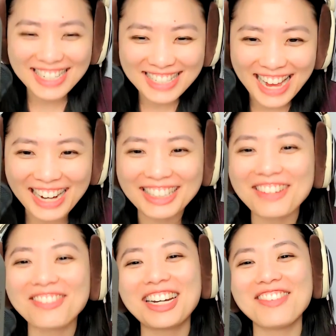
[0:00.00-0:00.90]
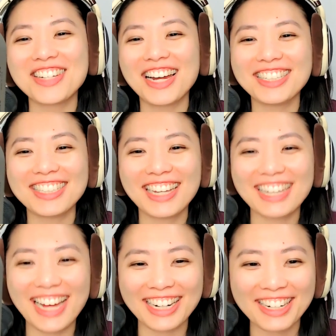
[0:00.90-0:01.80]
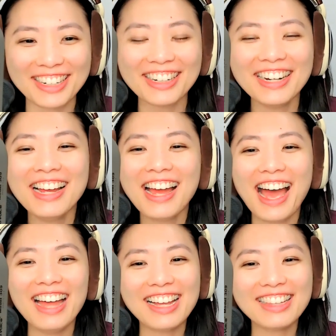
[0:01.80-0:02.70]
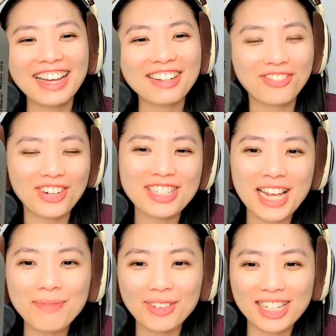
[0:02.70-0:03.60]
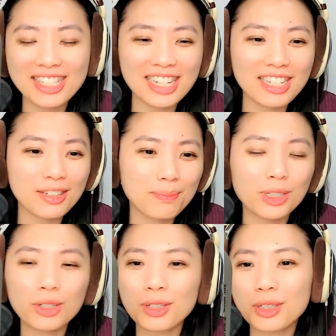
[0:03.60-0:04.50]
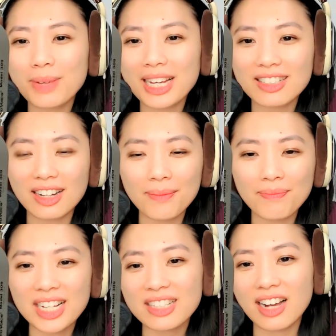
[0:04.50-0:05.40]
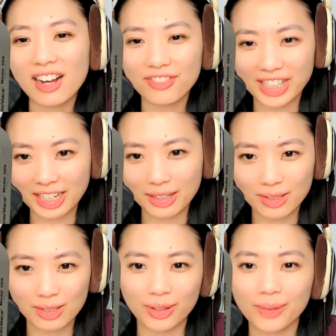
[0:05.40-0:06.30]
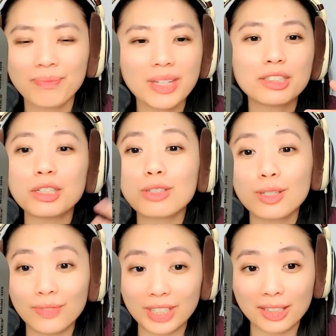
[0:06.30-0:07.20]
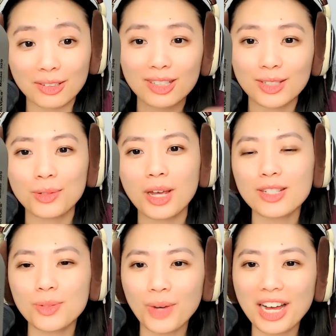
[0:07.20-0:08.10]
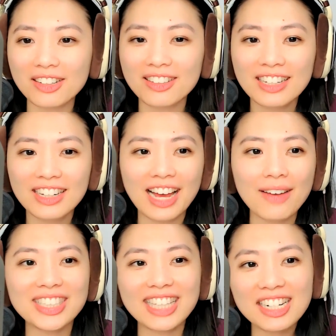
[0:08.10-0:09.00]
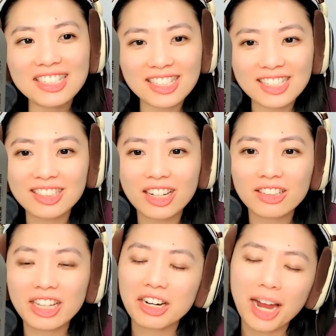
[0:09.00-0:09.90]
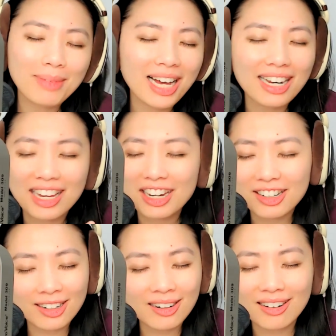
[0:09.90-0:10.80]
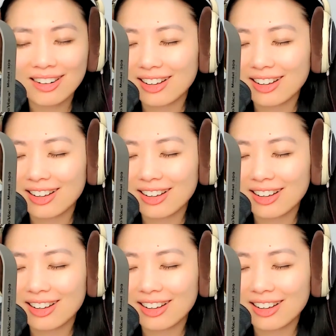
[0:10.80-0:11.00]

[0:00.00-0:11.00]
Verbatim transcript: exactly what I'm trying to get at here. And then, like for example, let's say you you're you make um, TikTok videos or YouTube videos as well. I mean, that is just another layer. I'm not here